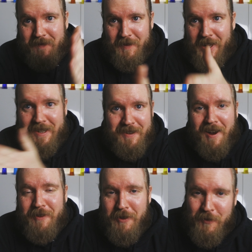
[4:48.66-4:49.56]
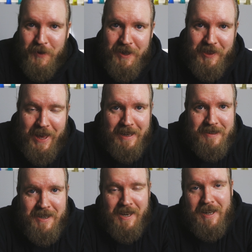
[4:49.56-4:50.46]
these are the three
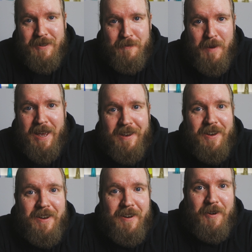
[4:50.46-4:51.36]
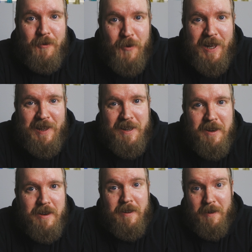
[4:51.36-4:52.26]
things to make a really
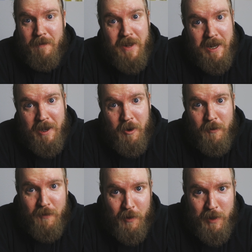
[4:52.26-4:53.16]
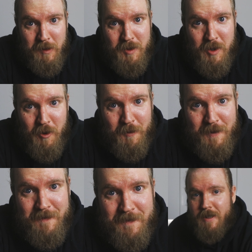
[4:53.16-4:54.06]
good video for YouTube.
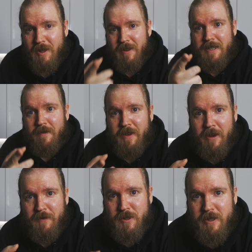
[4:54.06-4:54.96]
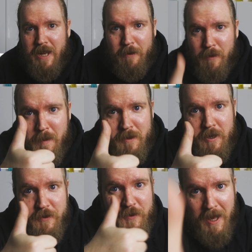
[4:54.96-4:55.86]
So that's the video for today. Remember to
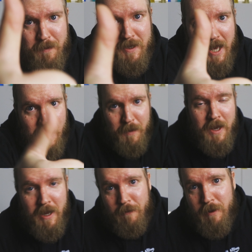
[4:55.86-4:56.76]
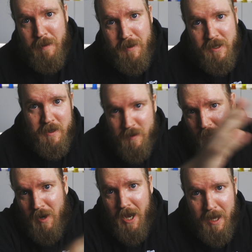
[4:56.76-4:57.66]
thumbs up, remember to
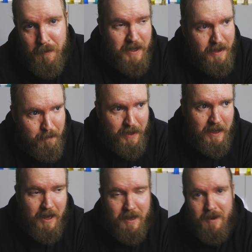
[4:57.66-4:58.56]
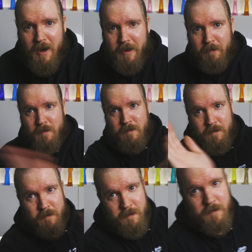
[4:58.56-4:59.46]
subscribe, hit the bell icon.
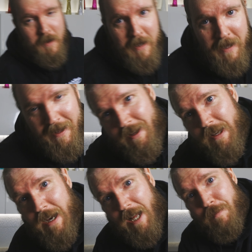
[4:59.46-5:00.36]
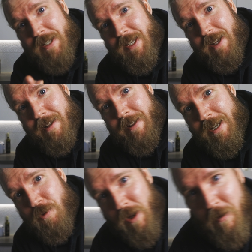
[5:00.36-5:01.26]
I'll be seeing you in the
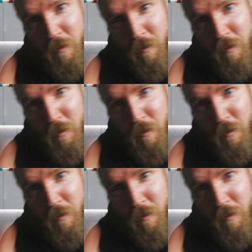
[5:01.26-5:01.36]
next one.